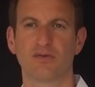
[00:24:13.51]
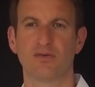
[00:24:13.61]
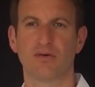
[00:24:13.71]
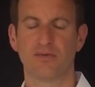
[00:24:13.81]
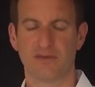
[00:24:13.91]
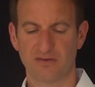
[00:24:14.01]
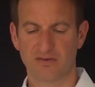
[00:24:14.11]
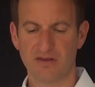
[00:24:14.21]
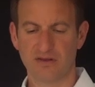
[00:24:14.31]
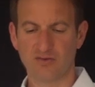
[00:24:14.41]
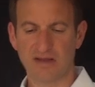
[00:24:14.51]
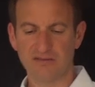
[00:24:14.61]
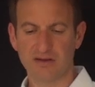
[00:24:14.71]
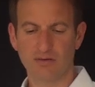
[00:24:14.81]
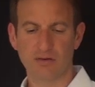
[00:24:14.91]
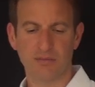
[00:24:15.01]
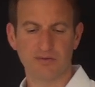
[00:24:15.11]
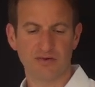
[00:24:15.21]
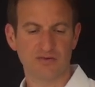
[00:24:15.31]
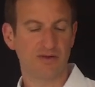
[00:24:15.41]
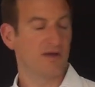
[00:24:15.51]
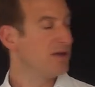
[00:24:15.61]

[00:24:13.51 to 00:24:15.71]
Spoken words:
So, and this is the Cholesky decomposition.